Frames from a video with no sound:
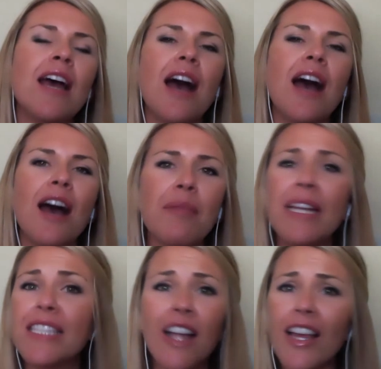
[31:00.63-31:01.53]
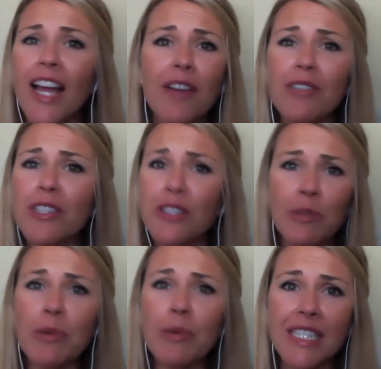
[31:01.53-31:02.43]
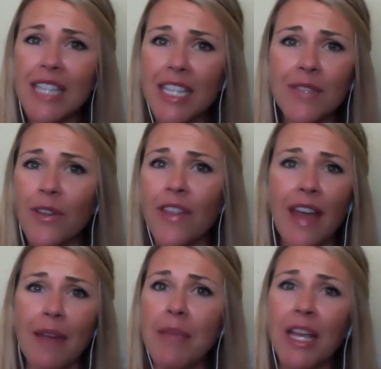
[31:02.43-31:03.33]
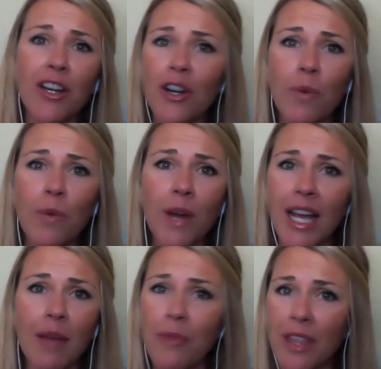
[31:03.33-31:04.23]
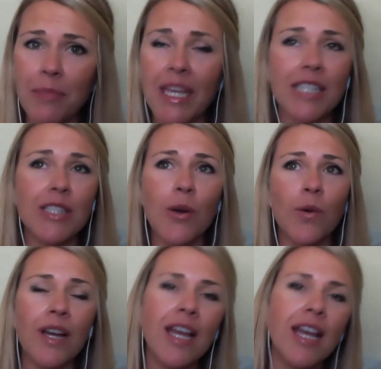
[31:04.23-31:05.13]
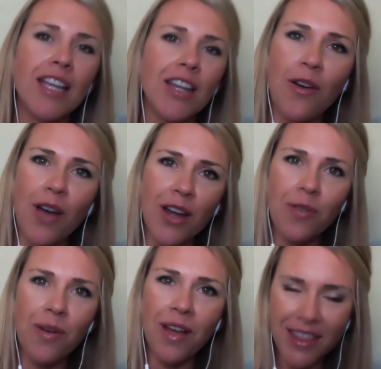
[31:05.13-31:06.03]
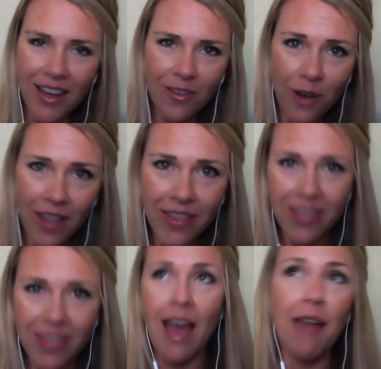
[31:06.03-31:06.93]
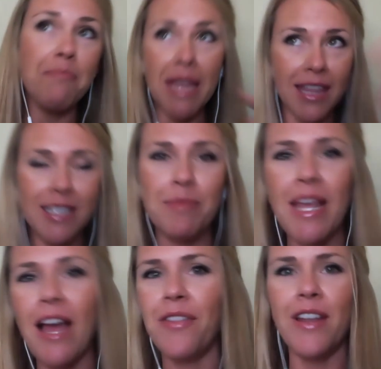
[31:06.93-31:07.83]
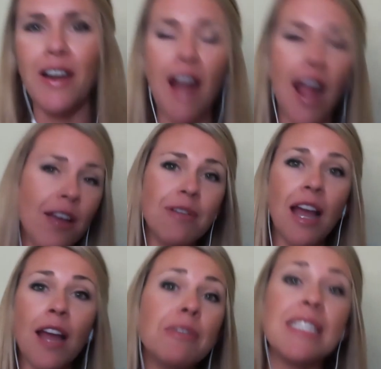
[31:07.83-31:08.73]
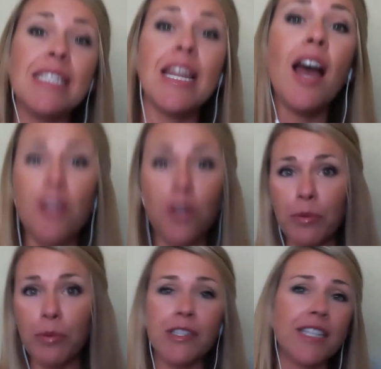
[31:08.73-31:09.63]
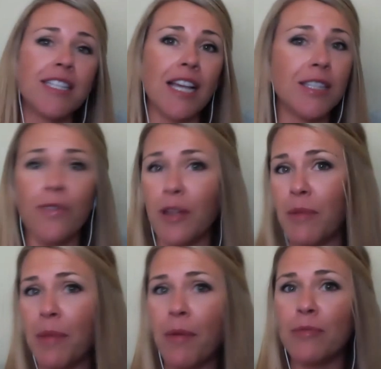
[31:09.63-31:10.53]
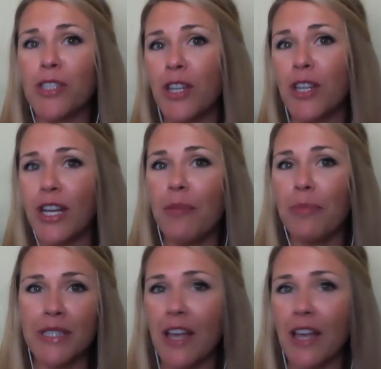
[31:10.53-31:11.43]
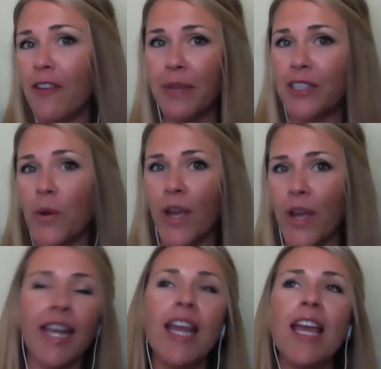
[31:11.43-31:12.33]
And it's not like I was super successful and that made her want to come with me. So, I don't want that myth to be out there. I was not uber successful and my mom just couldn't help herself but join.